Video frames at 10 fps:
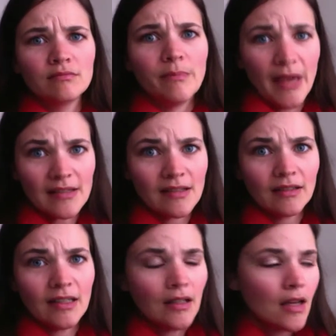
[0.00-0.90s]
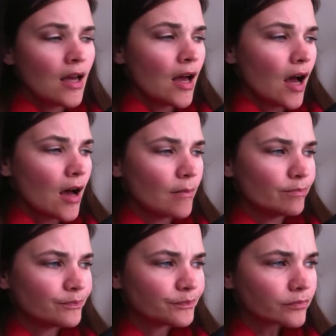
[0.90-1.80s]
basically.
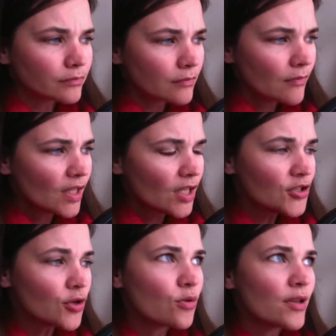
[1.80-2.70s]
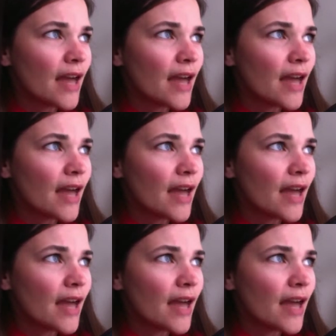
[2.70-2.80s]
So